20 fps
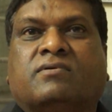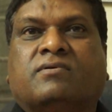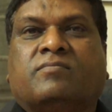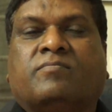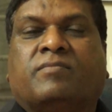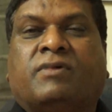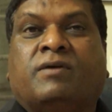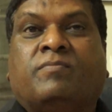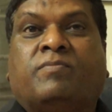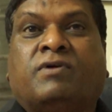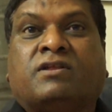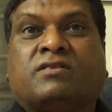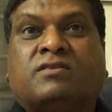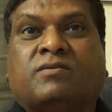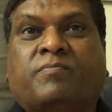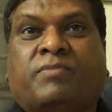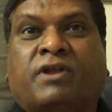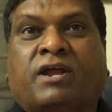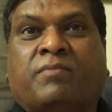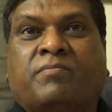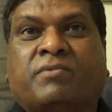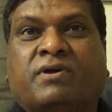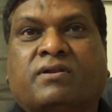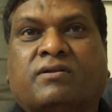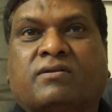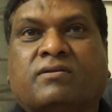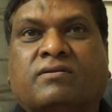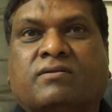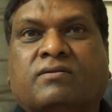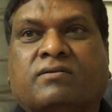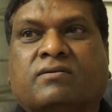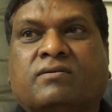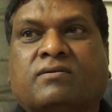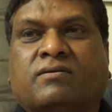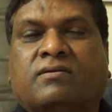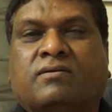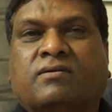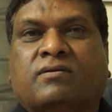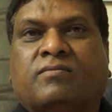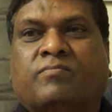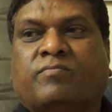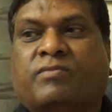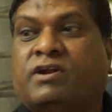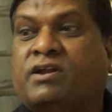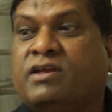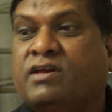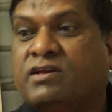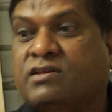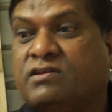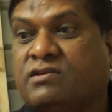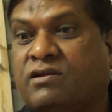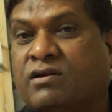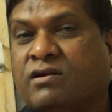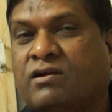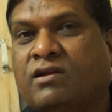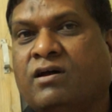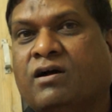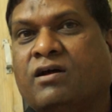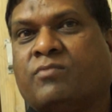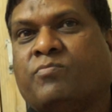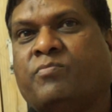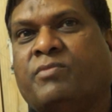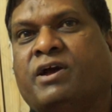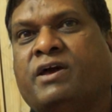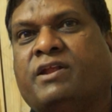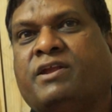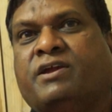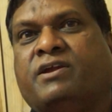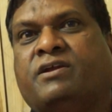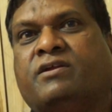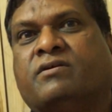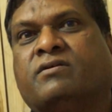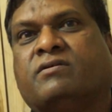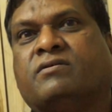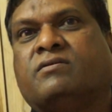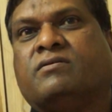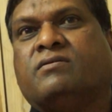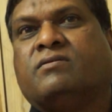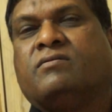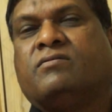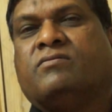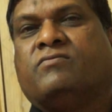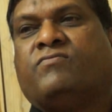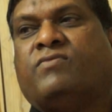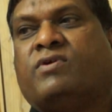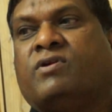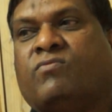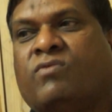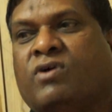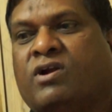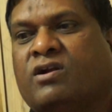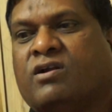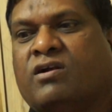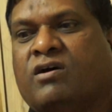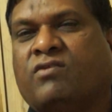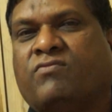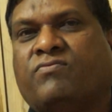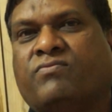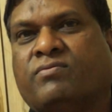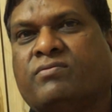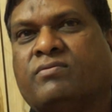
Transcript: By birth Brahmin. But he has not got married for want of.